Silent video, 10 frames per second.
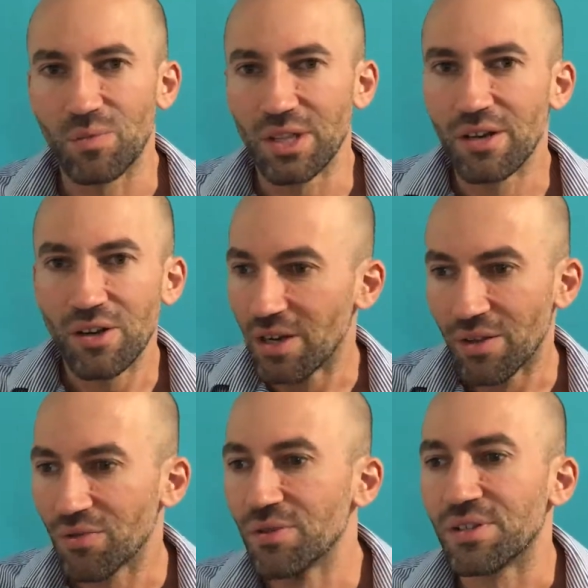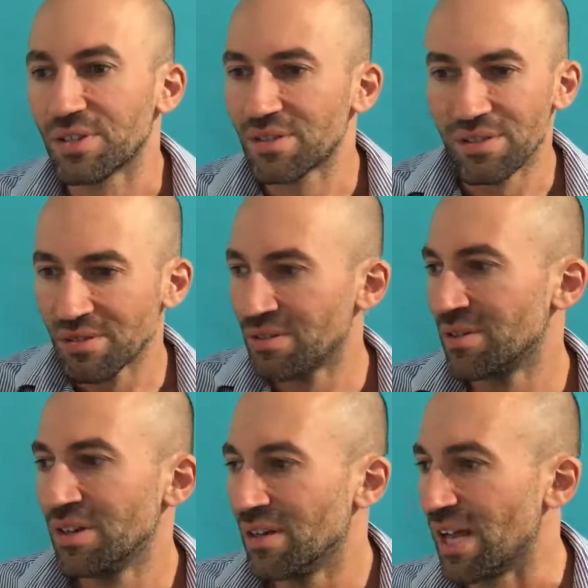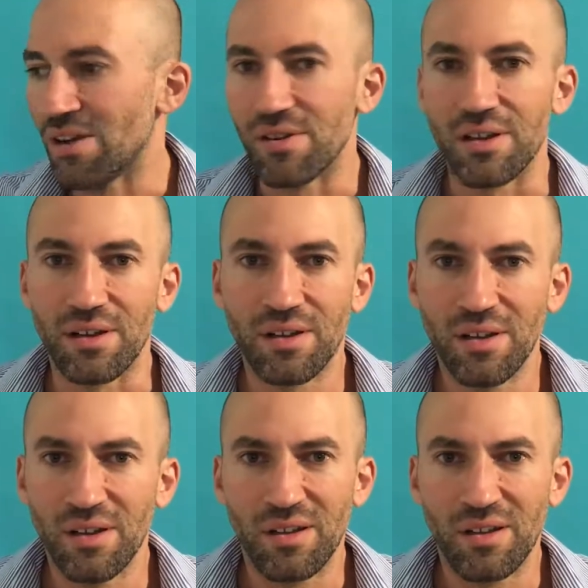they're going through this area